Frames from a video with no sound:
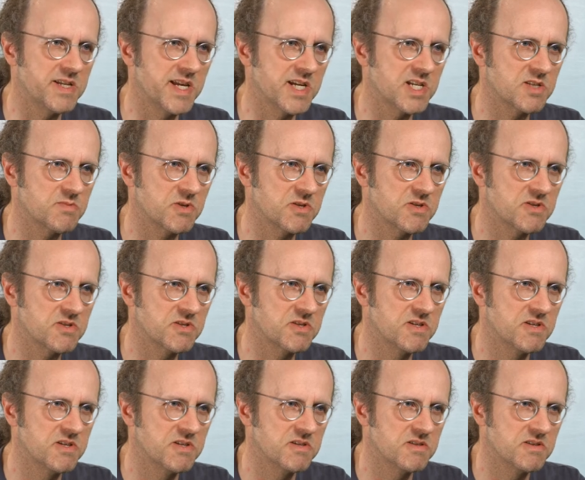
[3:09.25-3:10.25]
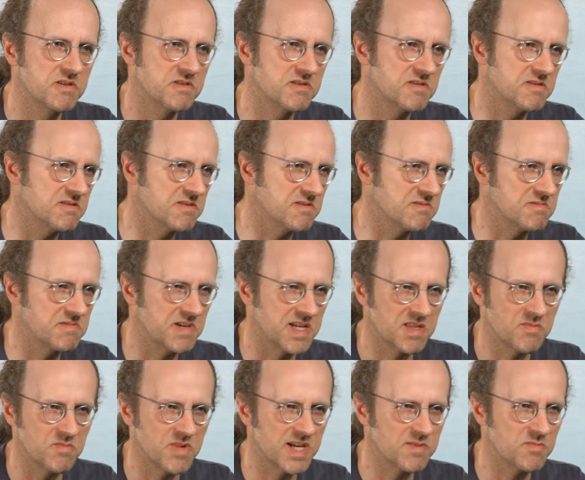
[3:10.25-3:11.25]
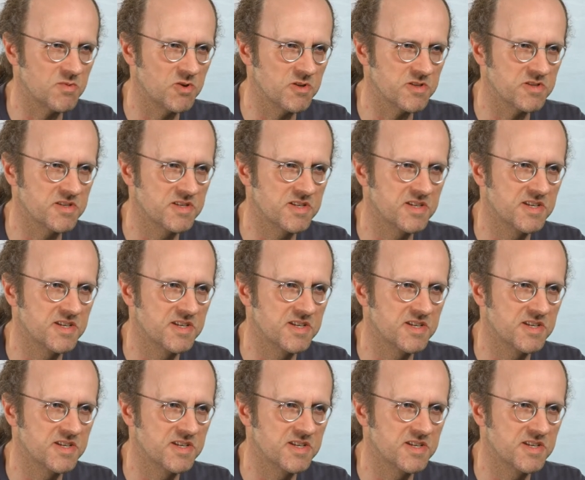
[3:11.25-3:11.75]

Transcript: experts at the blackboard